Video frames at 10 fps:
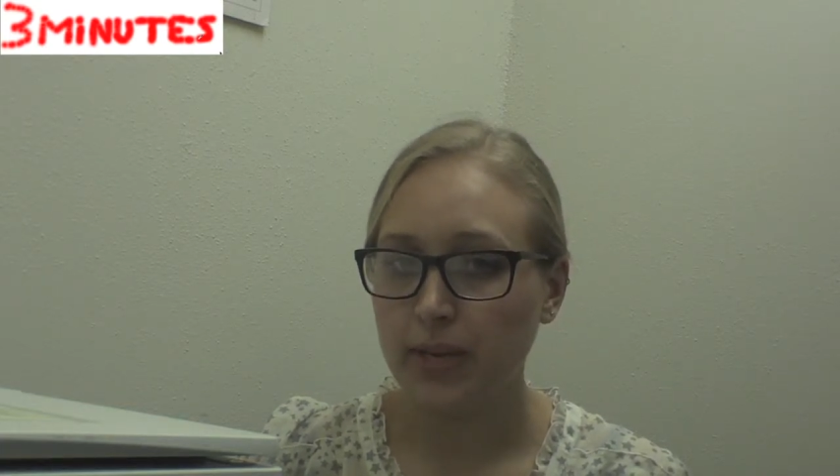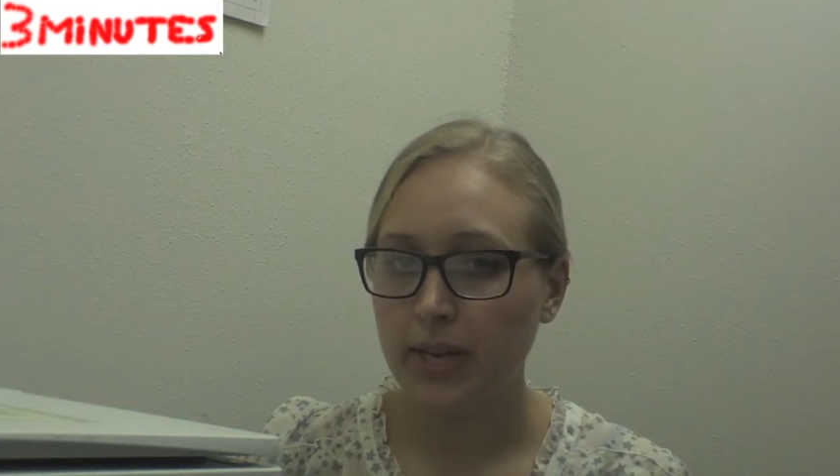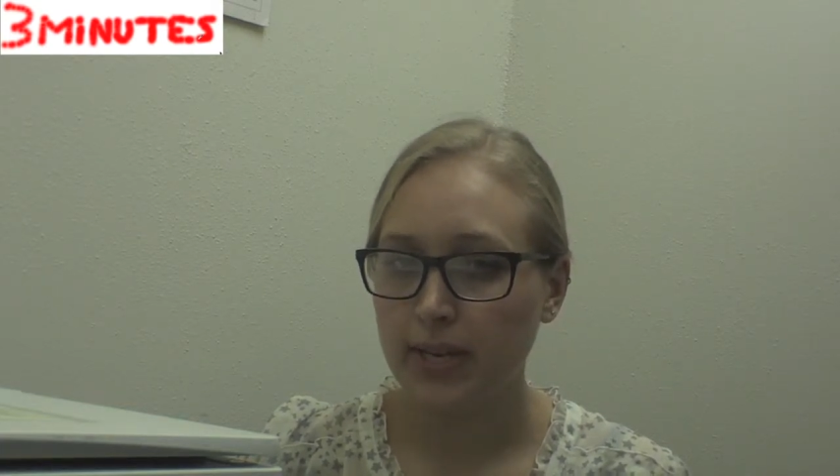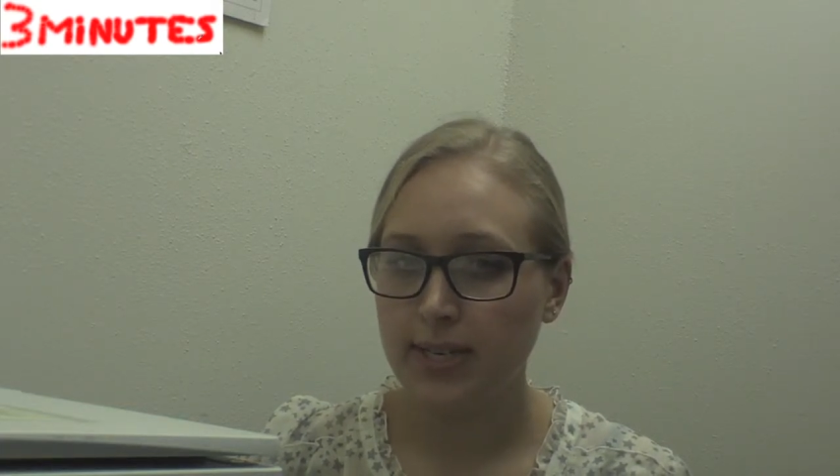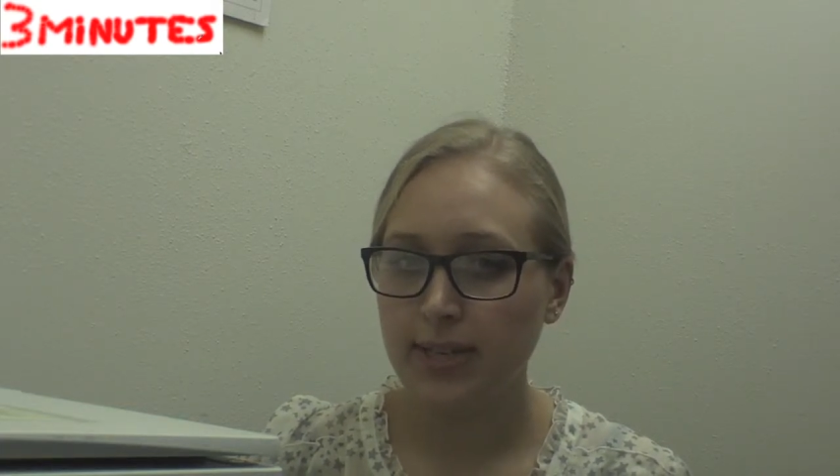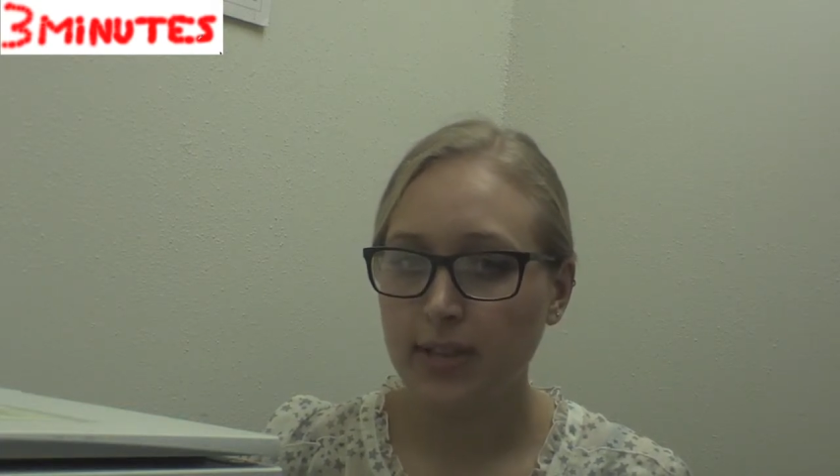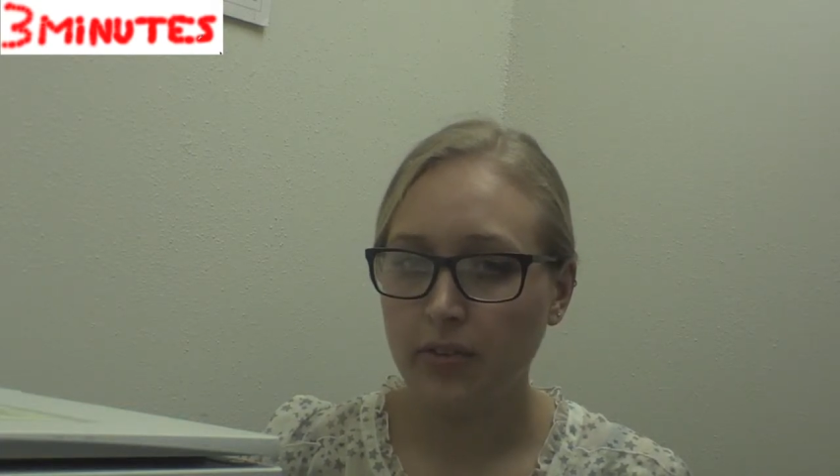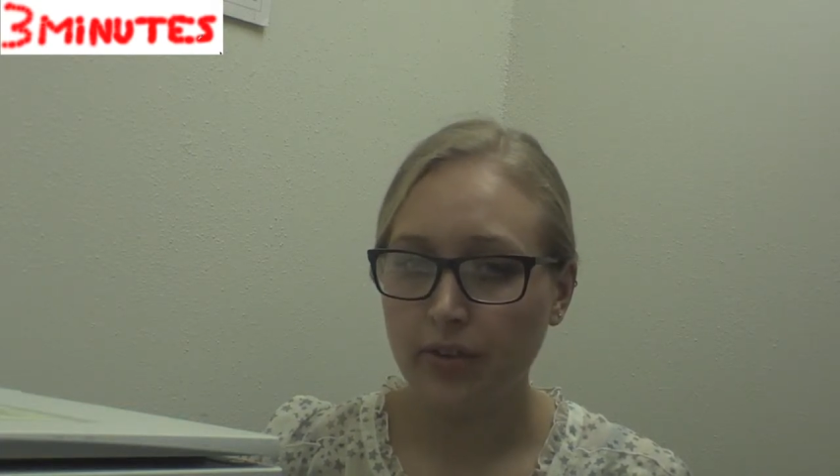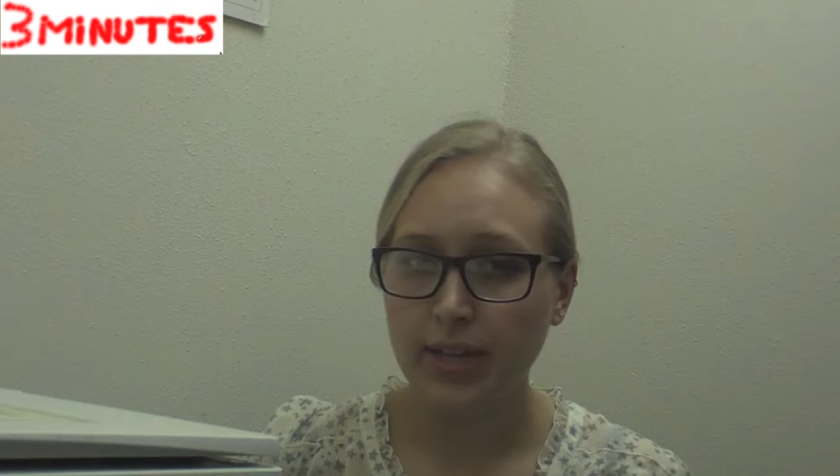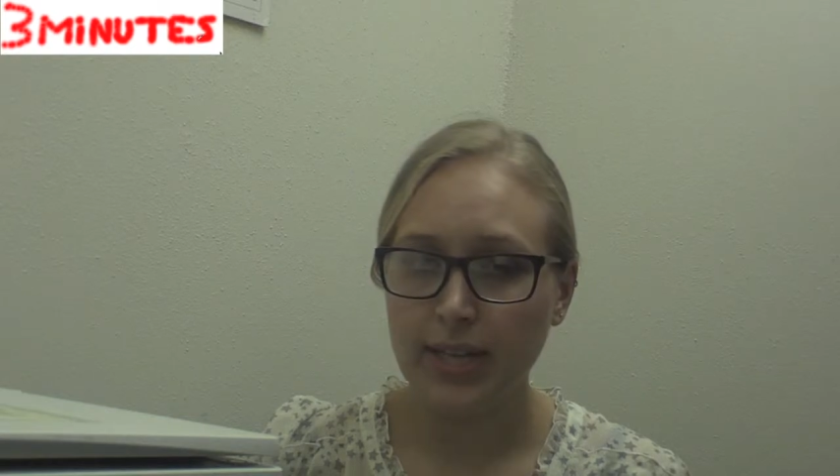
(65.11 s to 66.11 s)
and yet they
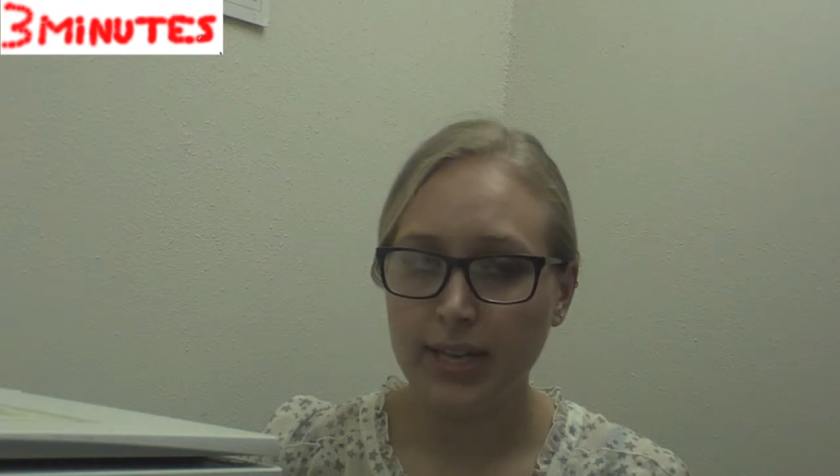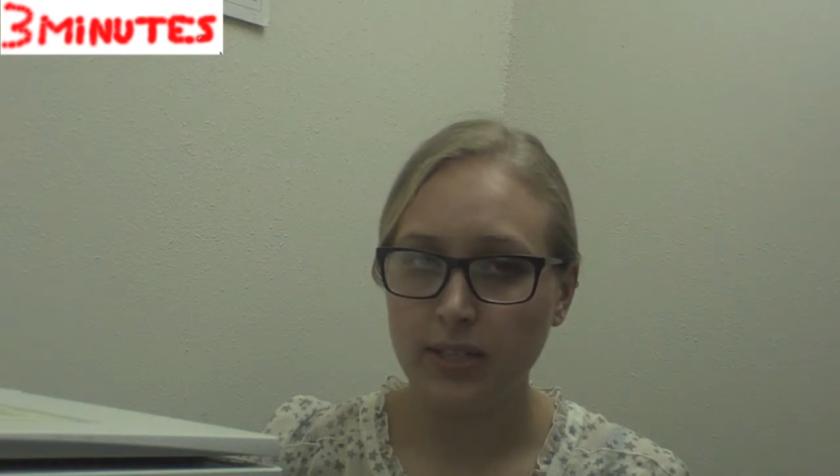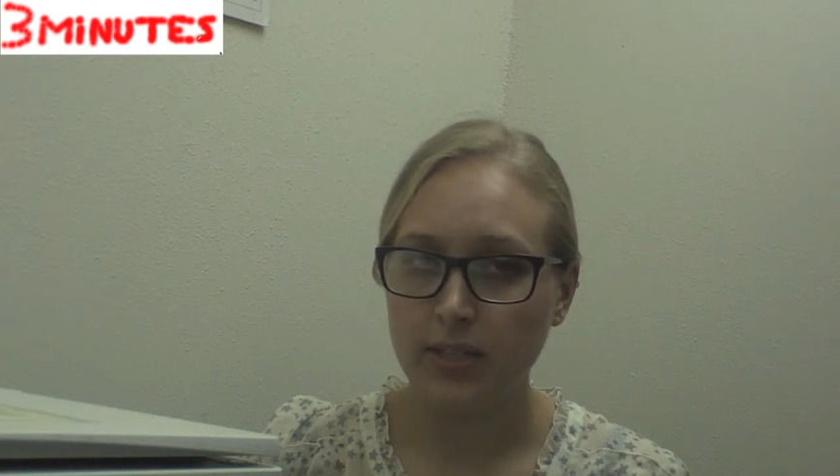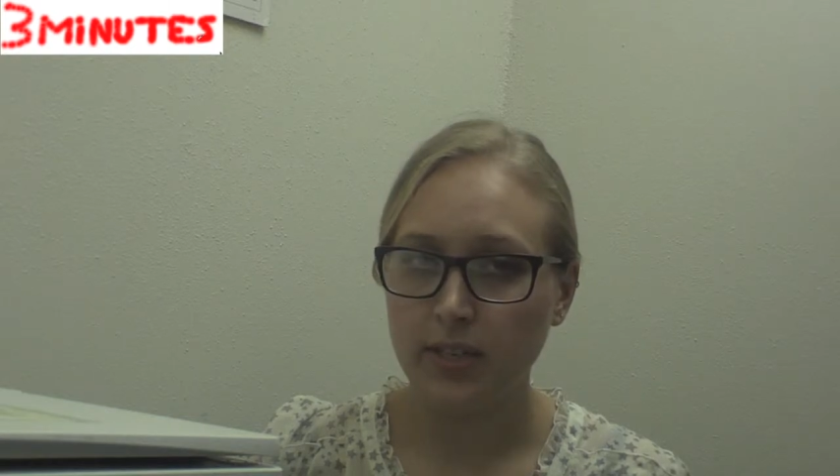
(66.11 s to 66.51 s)
re-elected